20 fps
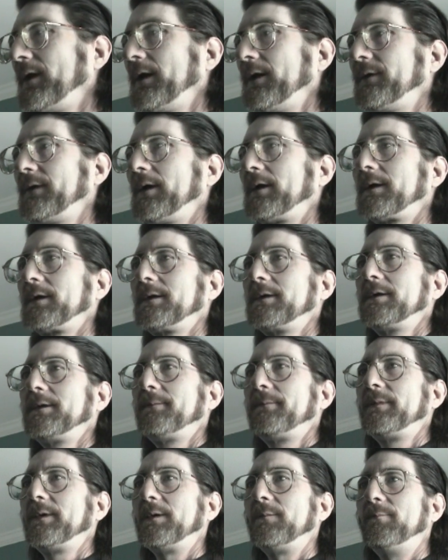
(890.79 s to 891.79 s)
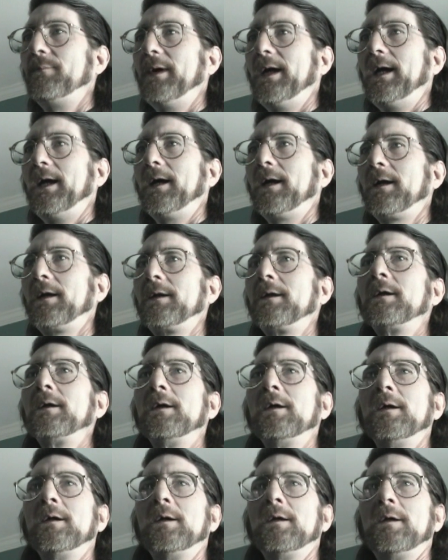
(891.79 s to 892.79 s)
of telling them they're bad,
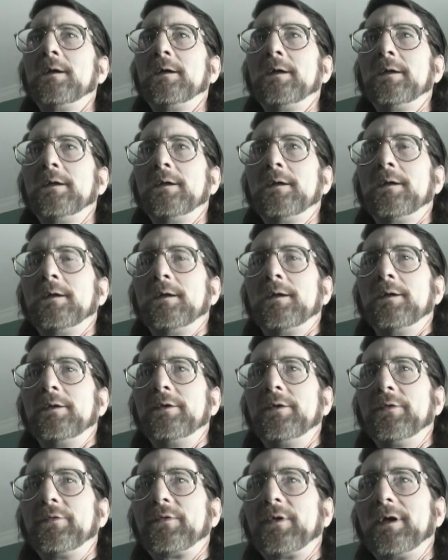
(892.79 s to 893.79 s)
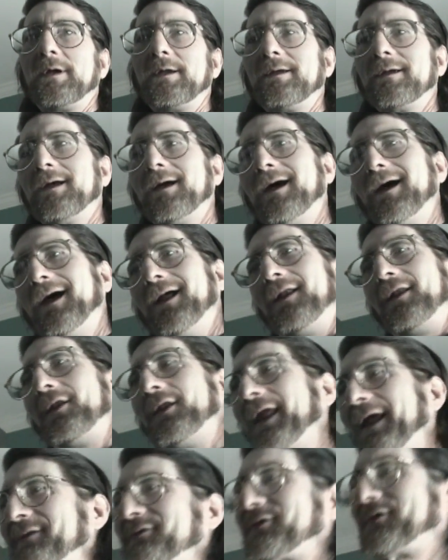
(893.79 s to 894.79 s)
you say,
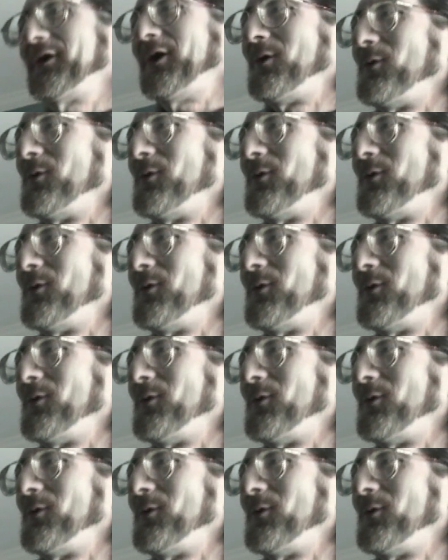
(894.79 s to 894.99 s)
let's go